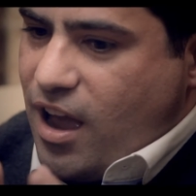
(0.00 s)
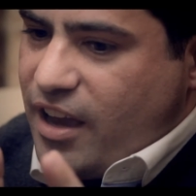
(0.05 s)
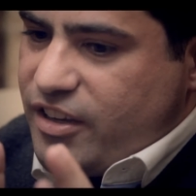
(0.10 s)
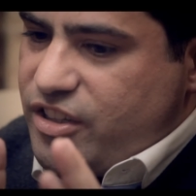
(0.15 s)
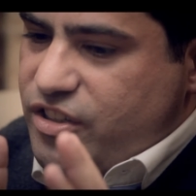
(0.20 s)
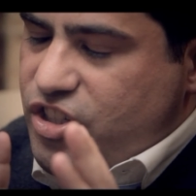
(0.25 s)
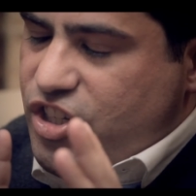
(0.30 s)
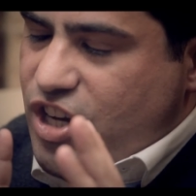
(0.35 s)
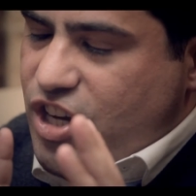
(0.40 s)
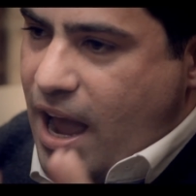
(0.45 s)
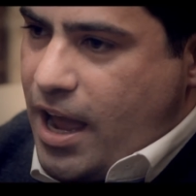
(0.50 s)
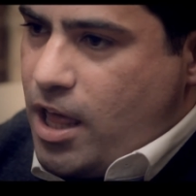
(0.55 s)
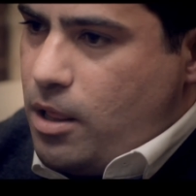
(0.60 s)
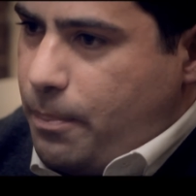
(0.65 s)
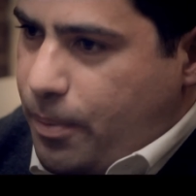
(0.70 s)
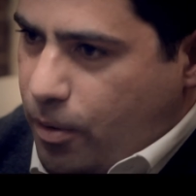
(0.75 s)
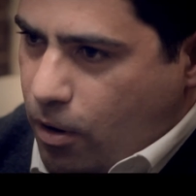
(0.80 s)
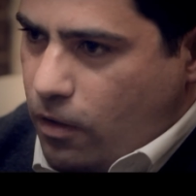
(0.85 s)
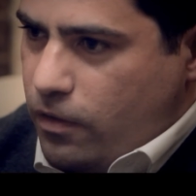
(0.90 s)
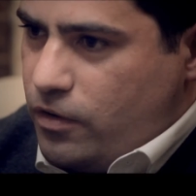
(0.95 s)
a
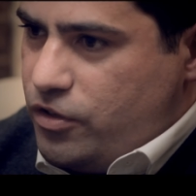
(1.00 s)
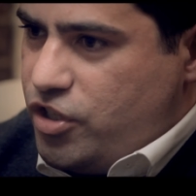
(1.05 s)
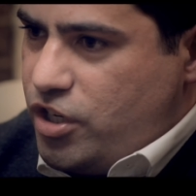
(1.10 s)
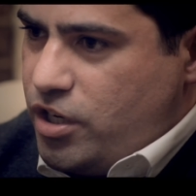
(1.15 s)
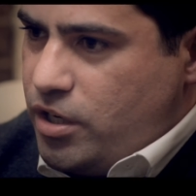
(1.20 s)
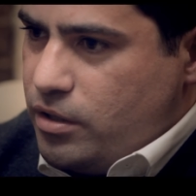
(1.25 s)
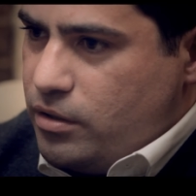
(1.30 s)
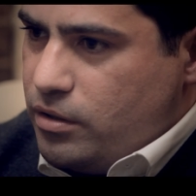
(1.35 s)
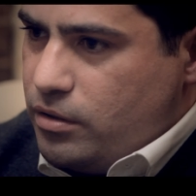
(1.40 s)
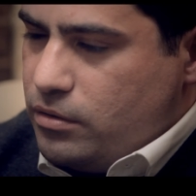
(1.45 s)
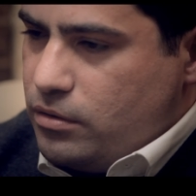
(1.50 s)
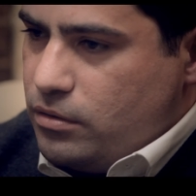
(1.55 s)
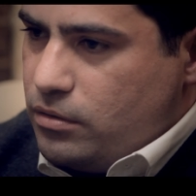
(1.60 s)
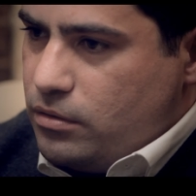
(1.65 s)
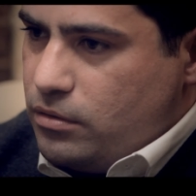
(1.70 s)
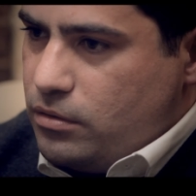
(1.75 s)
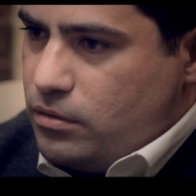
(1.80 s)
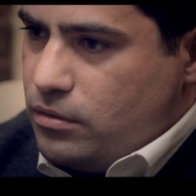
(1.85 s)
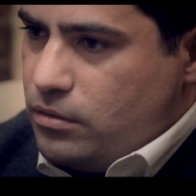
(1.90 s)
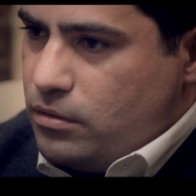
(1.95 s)
child prodigy
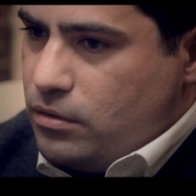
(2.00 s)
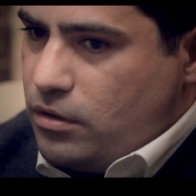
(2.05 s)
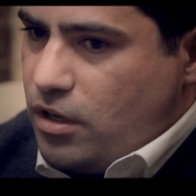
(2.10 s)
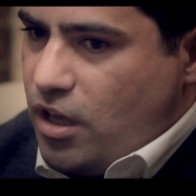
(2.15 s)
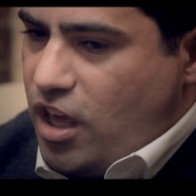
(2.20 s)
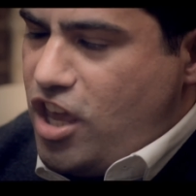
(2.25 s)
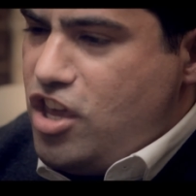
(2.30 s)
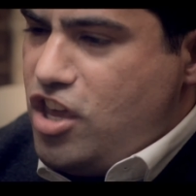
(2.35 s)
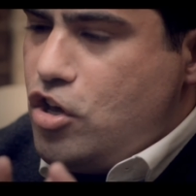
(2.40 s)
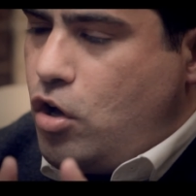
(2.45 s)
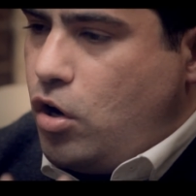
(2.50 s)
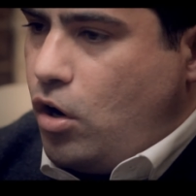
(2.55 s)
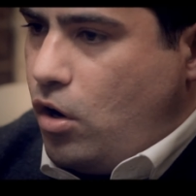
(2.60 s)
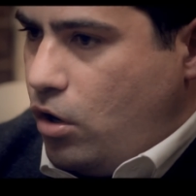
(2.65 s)
in